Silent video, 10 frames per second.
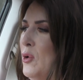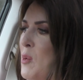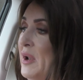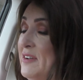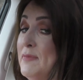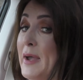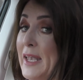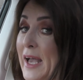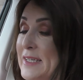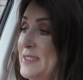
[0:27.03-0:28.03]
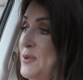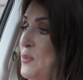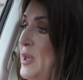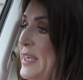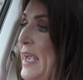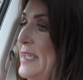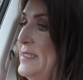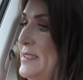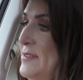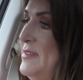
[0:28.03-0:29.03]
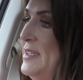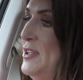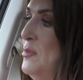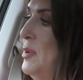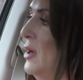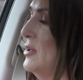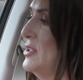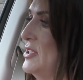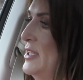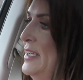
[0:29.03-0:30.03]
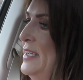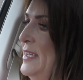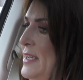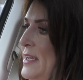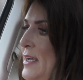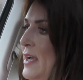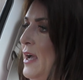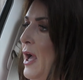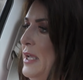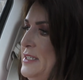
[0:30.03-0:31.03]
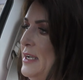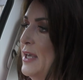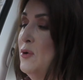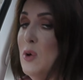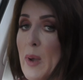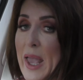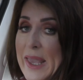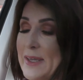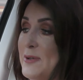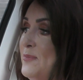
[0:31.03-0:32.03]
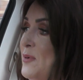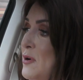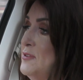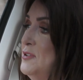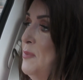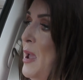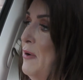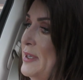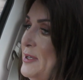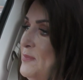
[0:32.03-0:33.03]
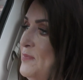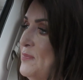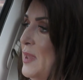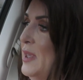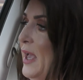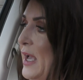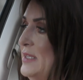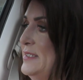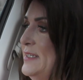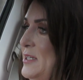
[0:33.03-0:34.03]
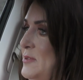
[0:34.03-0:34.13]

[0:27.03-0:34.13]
one of my last weekend video blogs until I go away, off to America, and